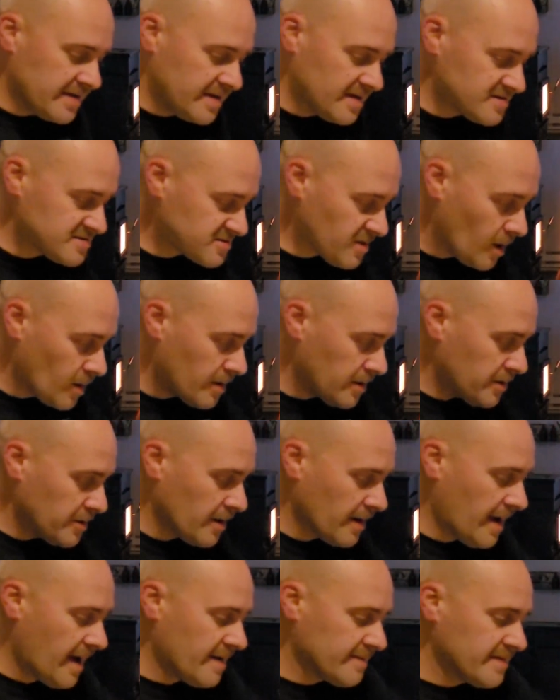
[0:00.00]
to get started, you're
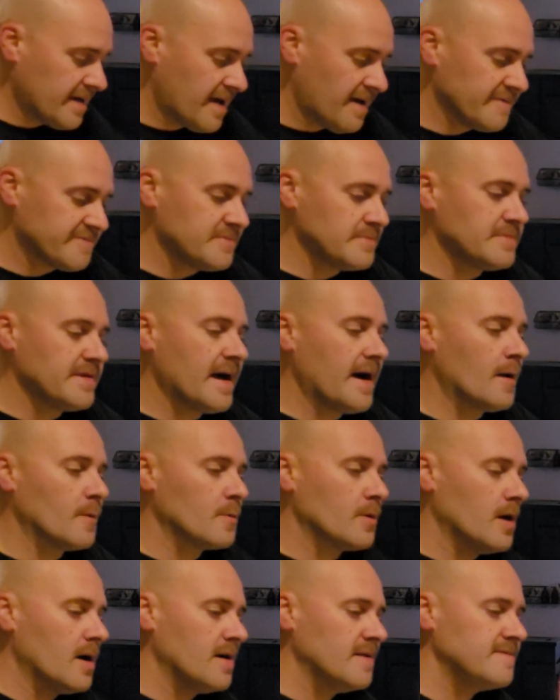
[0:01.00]
going to have some
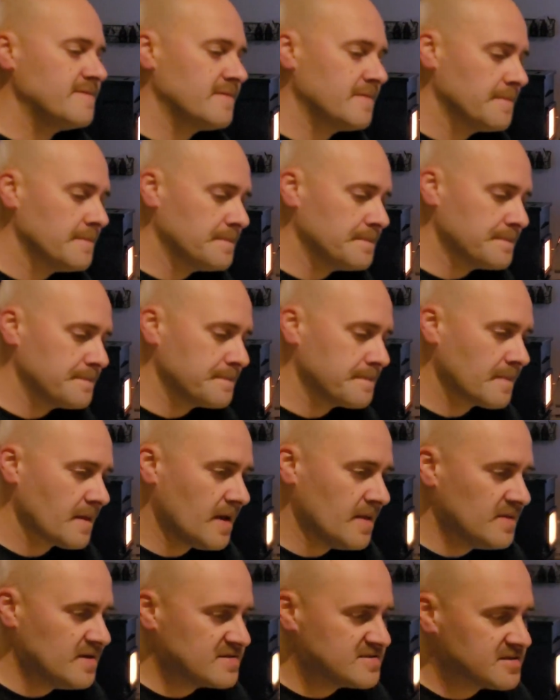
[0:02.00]
dowel rods.
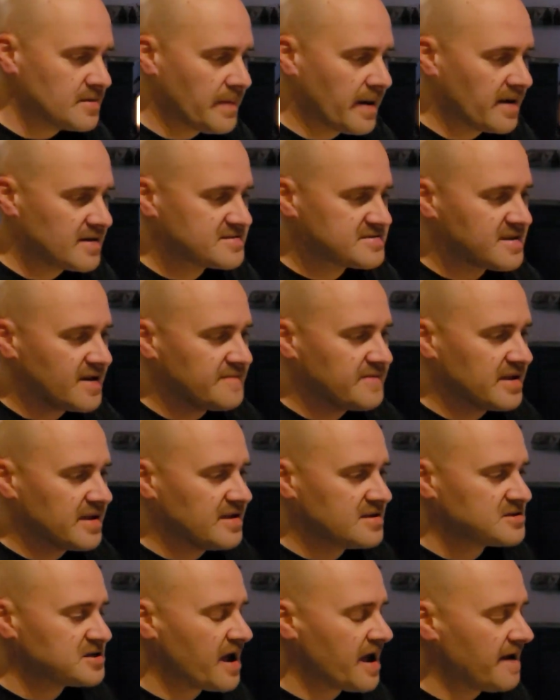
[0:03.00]
And this is about a
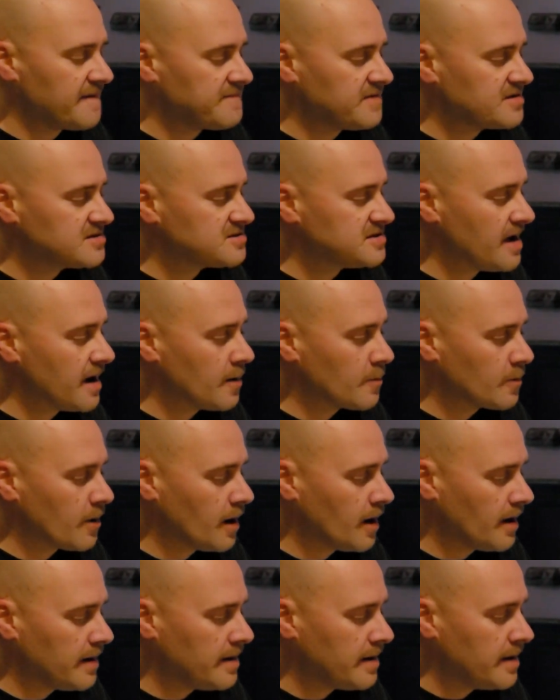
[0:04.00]
7-inch, 1/2-inch dowel
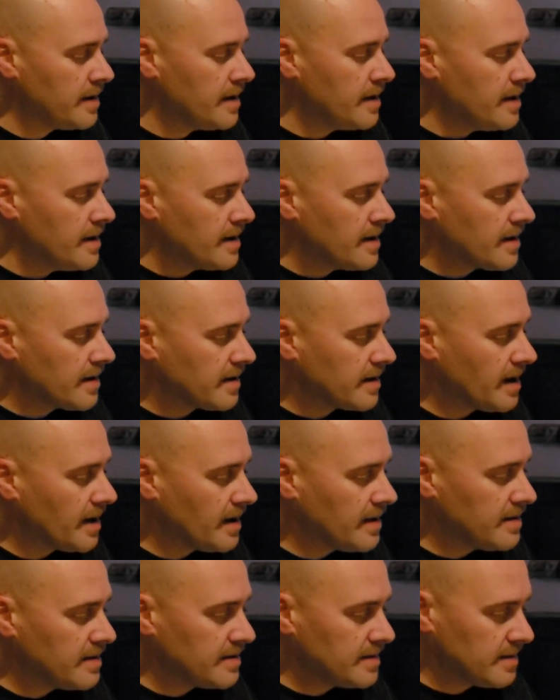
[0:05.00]
rod,
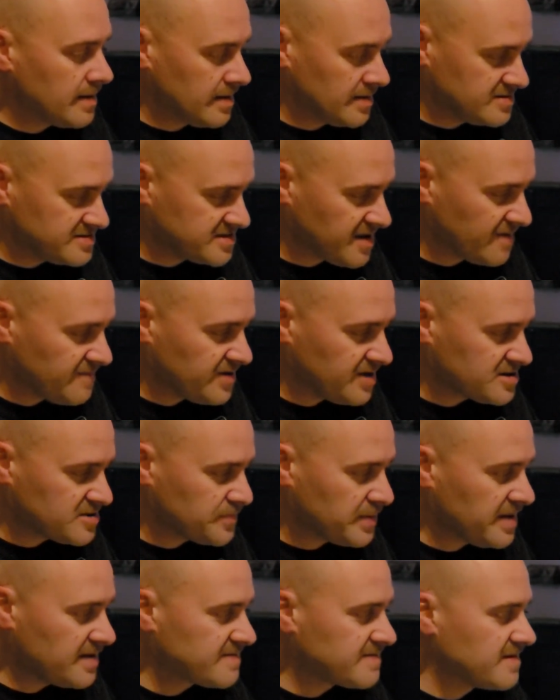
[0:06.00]
cut in
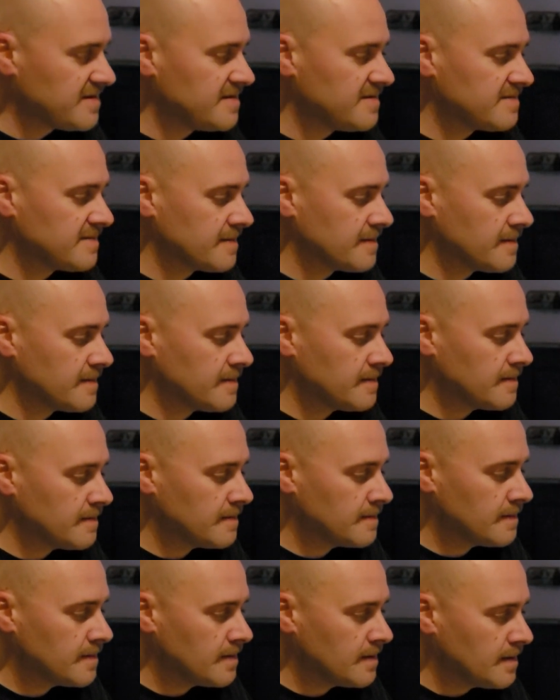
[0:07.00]
7-inch pieces,
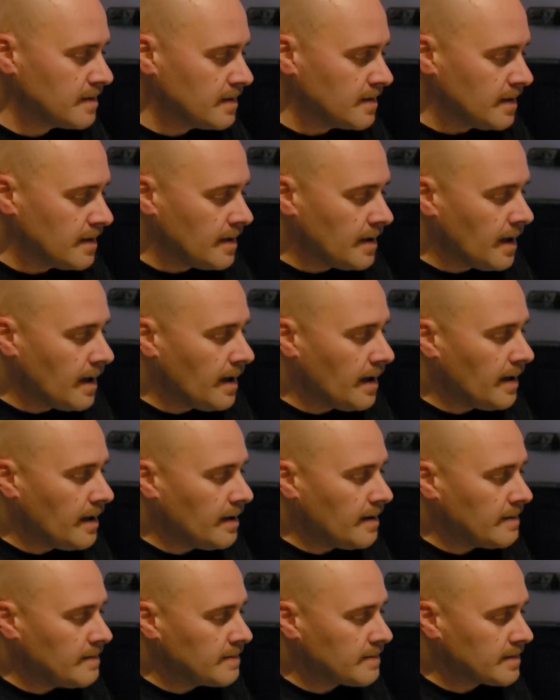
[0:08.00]

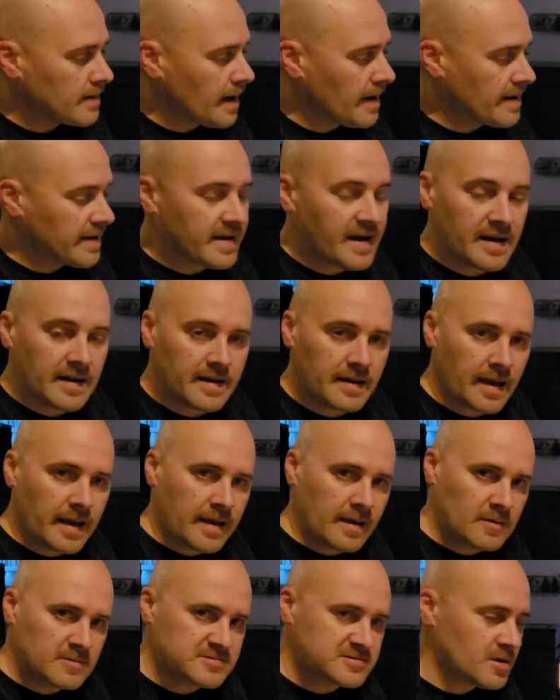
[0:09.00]
kind of cut at an
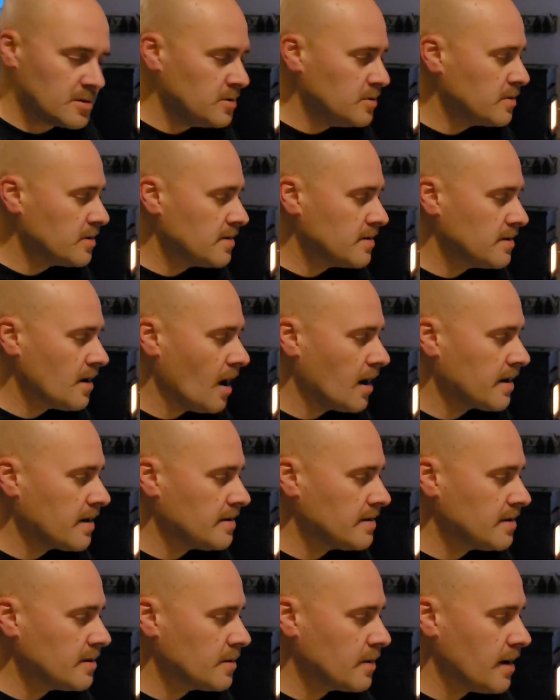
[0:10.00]
angle so you can knock it
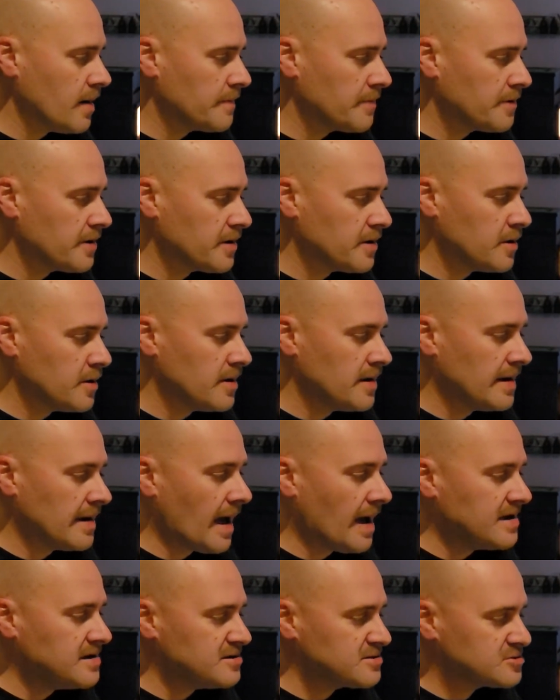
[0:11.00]
in the ground pretty good. And
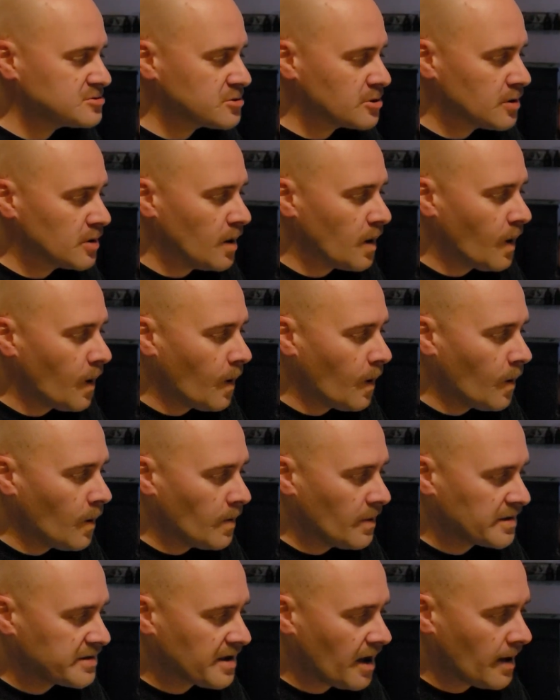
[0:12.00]
I just drill a hole
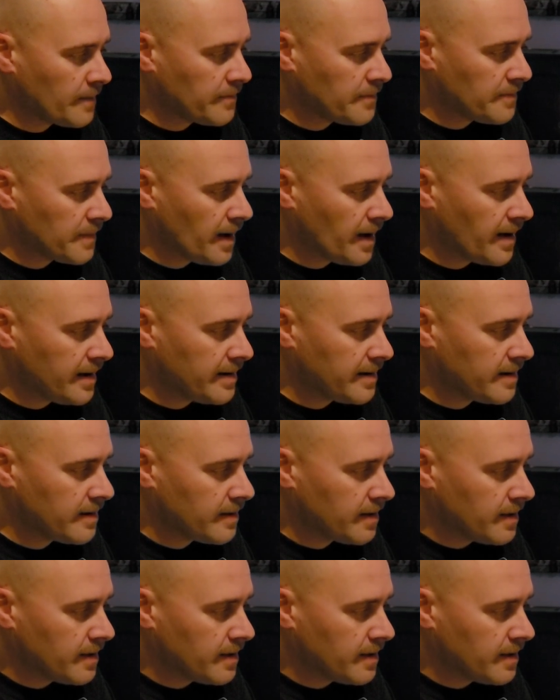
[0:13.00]
in the top of mine,